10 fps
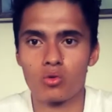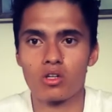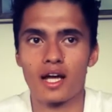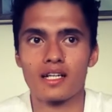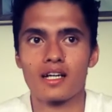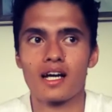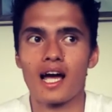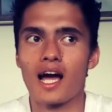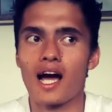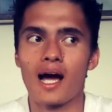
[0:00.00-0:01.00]
Like,
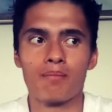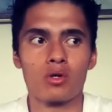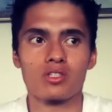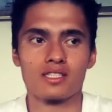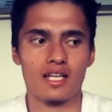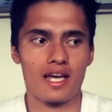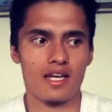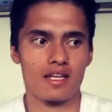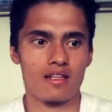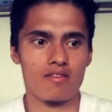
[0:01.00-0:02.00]
I'm not
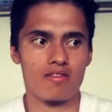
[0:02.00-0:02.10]
saying